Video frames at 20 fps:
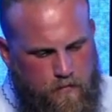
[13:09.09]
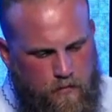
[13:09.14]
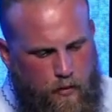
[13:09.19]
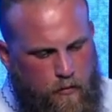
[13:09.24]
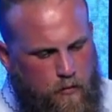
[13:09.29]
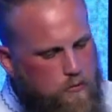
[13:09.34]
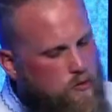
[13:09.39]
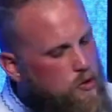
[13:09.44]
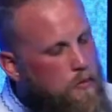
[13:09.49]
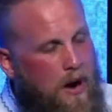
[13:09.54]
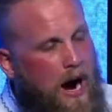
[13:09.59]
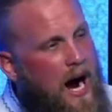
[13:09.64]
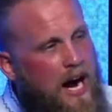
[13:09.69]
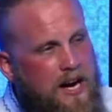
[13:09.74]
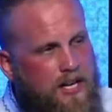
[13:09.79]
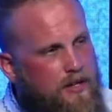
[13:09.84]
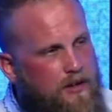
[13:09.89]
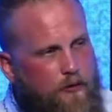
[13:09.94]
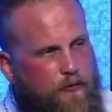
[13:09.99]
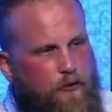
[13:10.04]
I'm
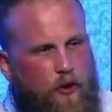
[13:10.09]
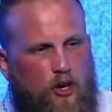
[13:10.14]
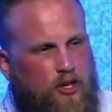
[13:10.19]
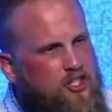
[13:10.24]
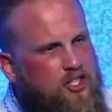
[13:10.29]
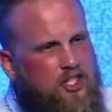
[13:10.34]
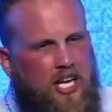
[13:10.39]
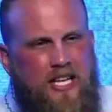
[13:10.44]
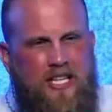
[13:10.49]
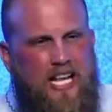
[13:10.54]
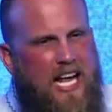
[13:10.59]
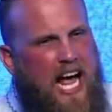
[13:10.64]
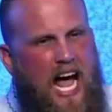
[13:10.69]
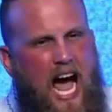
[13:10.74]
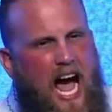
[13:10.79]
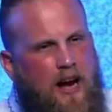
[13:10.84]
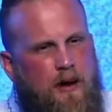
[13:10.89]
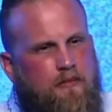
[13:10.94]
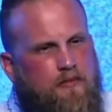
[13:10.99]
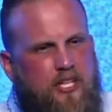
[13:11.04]
reminded the first thing that
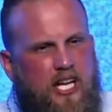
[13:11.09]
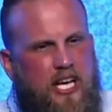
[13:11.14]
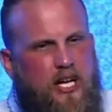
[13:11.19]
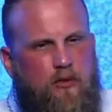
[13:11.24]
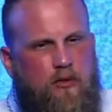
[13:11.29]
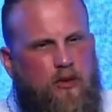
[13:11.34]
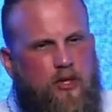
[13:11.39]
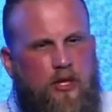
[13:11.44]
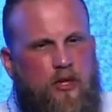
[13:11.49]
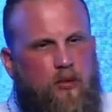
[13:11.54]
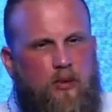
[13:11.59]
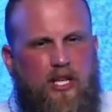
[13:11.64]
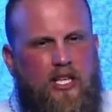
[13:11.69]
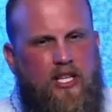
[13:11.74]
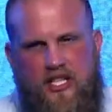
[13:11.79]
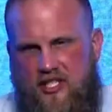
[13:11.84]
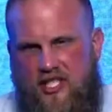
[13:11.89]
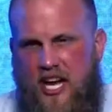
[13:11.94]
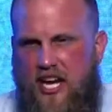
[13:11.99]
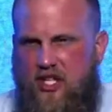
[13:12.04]
Adam did when the
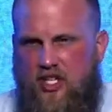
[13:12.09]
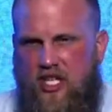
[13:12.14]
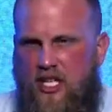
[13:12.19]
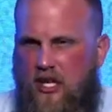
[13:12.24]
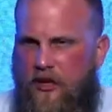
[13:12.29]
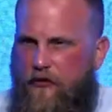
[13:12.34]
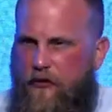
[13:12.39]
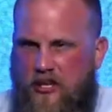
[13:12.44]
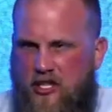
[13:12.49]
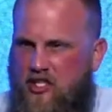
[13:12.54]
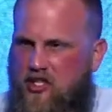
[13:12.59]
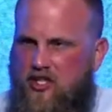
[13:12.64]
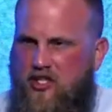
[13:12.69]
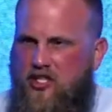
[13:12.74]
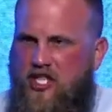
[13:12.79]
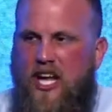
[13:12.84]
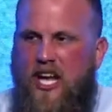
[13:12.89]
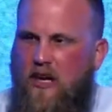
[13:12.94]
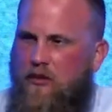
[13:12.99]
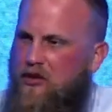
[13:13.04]
realization of his
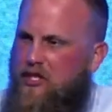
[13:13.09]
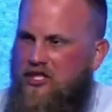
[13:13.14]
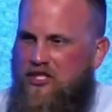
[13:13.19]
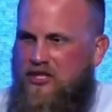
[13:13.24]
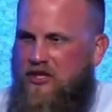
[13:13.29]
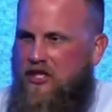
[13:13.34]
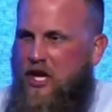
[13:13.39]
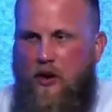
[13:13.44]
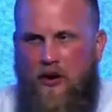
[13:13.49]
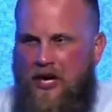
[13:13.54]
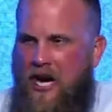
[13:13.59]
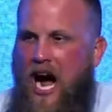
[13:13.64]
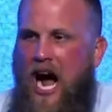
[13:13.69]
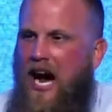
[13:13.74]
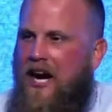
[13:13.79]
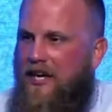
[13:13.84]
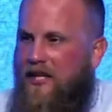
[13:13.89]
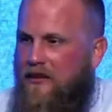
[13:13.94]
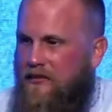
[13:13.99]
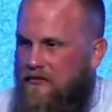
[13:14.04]
sin was go in
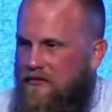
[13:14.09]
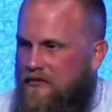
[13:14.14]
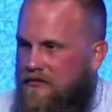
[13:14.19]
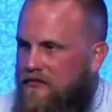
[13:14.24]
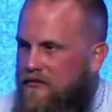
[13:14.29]
hiding.